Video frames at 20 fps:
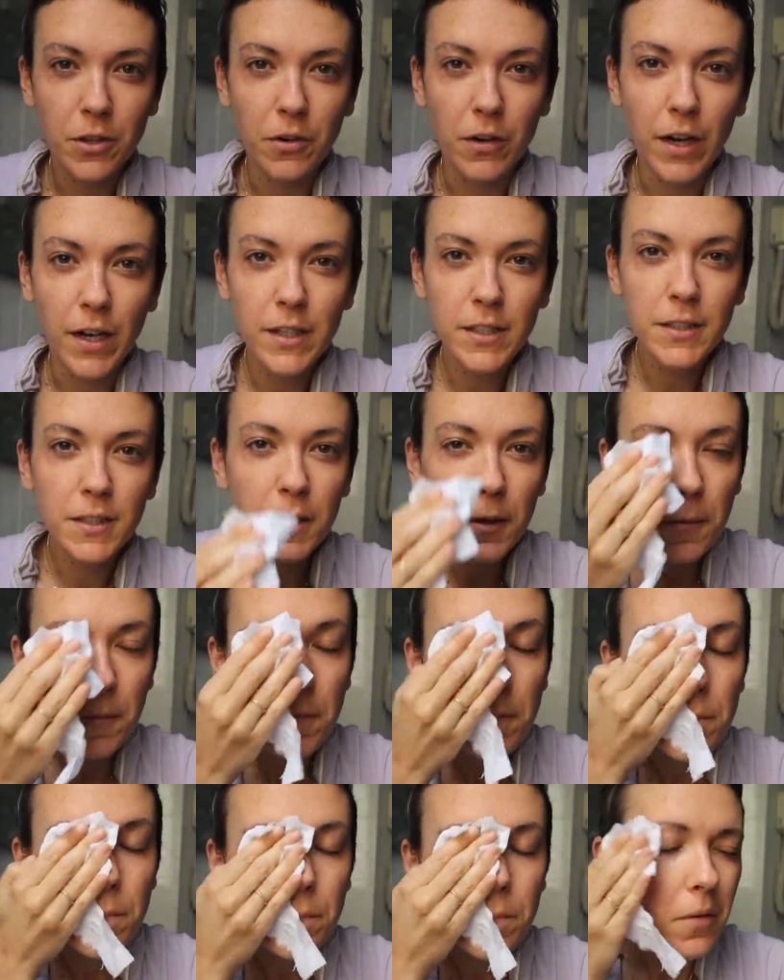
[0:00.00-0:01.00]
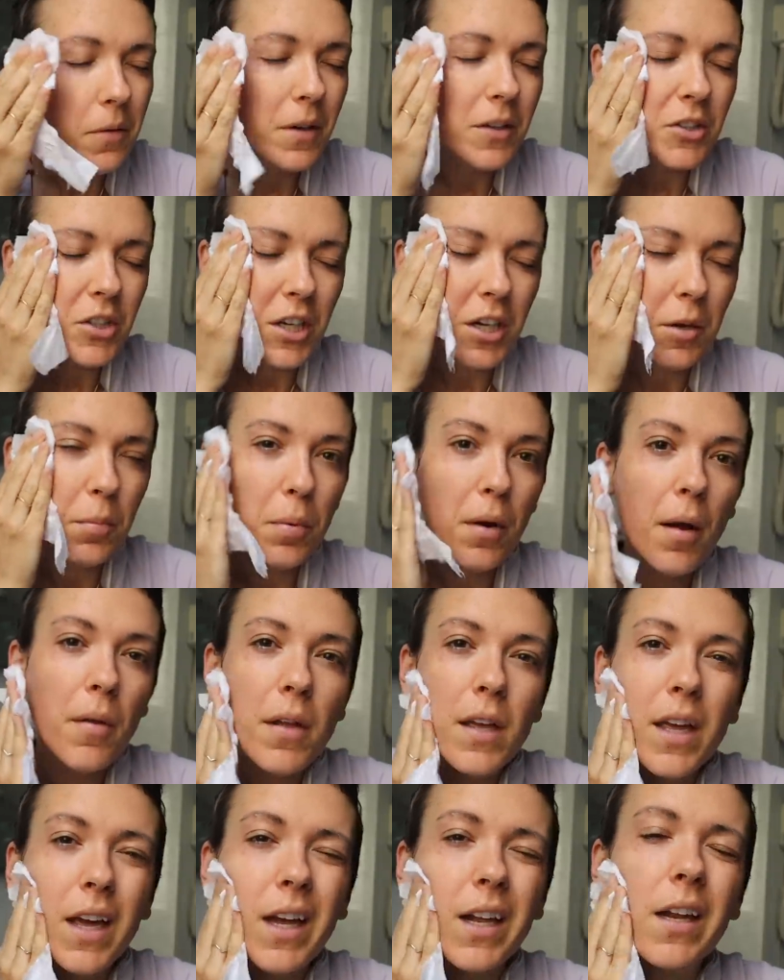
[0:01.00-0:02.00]
to rent, which I could
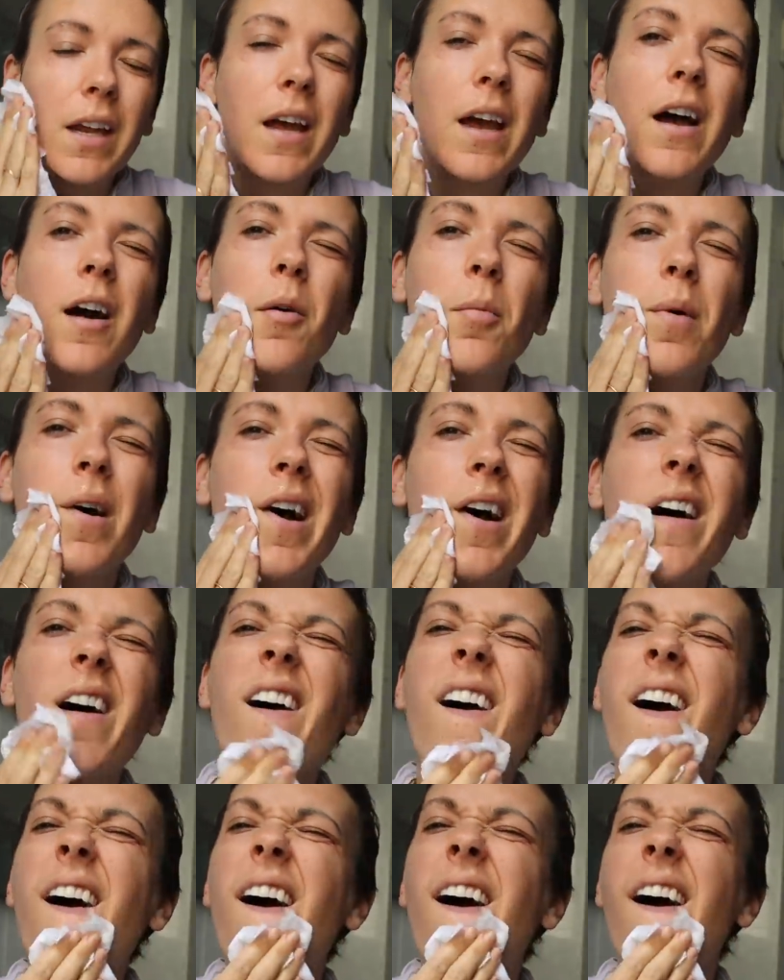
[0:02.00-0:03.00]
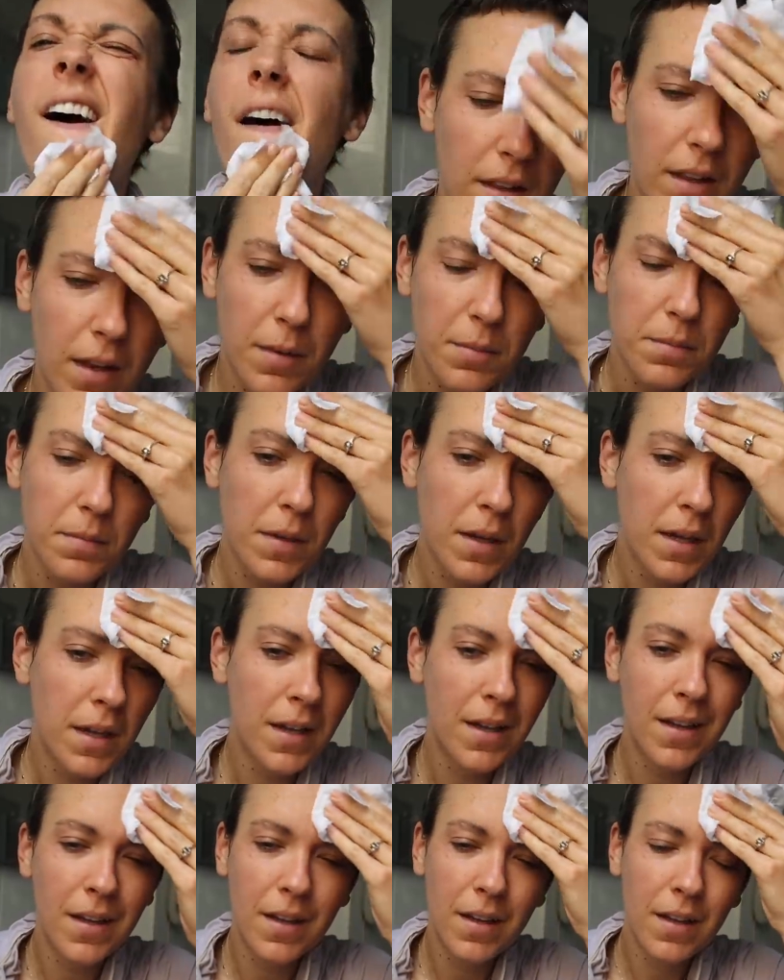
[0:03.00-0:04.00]
probably get now, but I'm
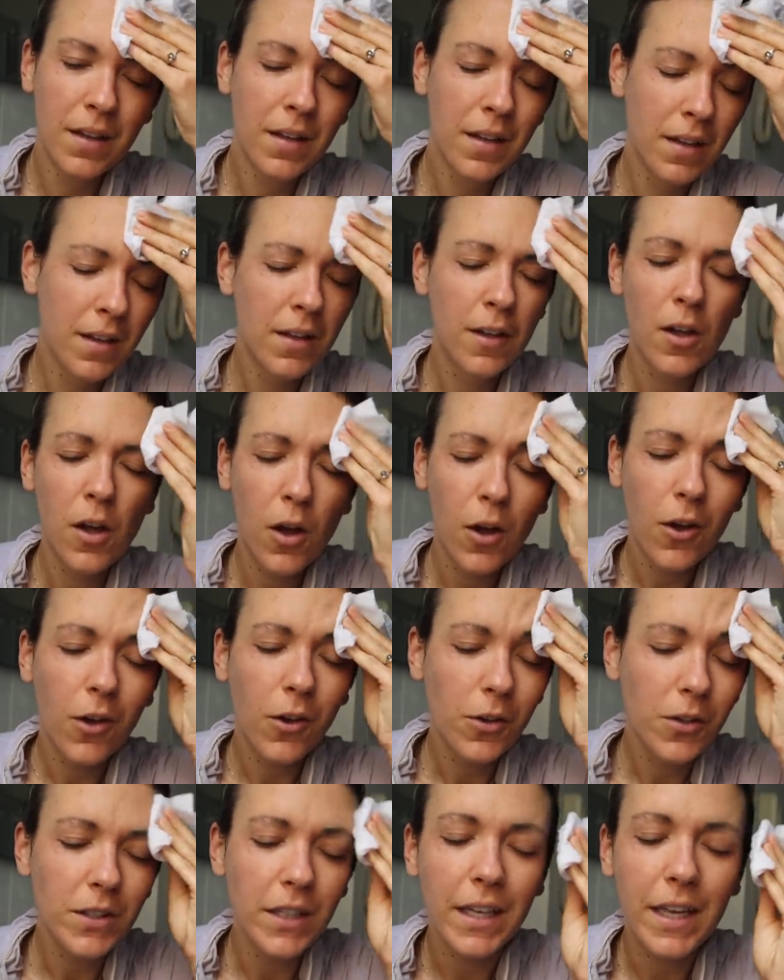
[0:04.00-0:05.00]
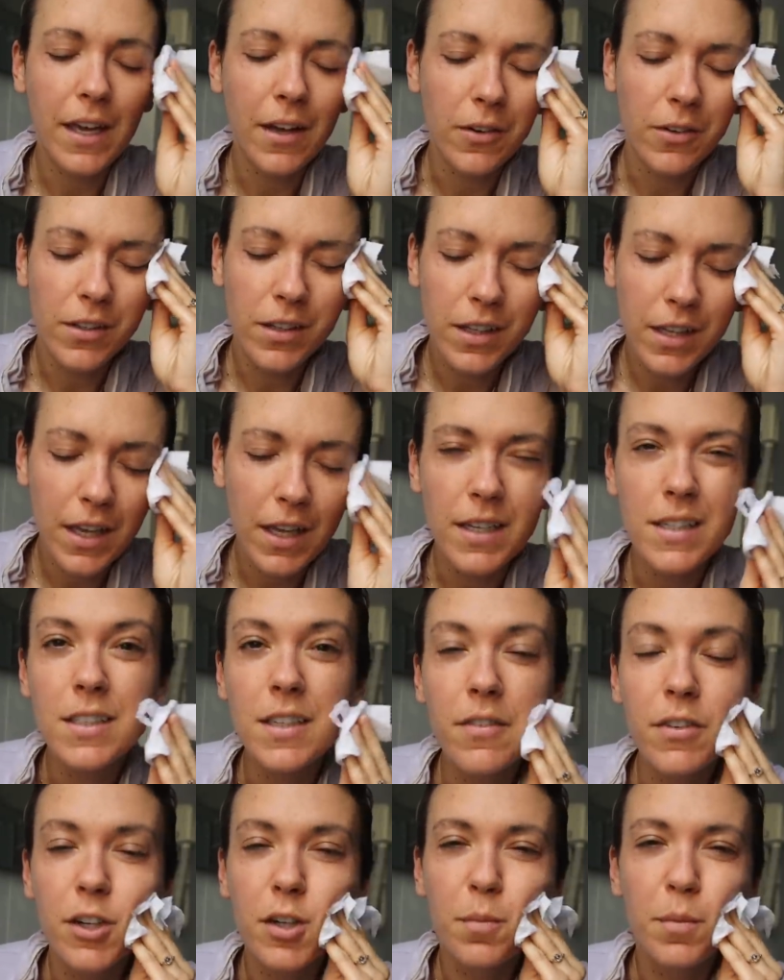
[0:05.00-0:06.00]
holding out in case
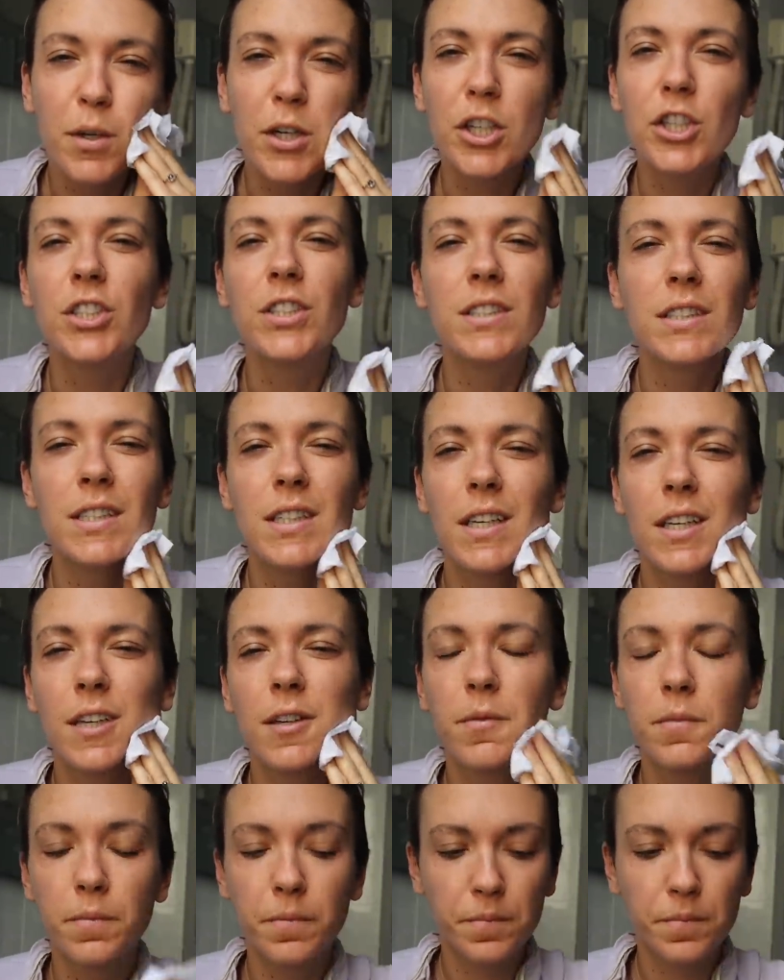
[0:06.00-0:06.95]
of an emergency.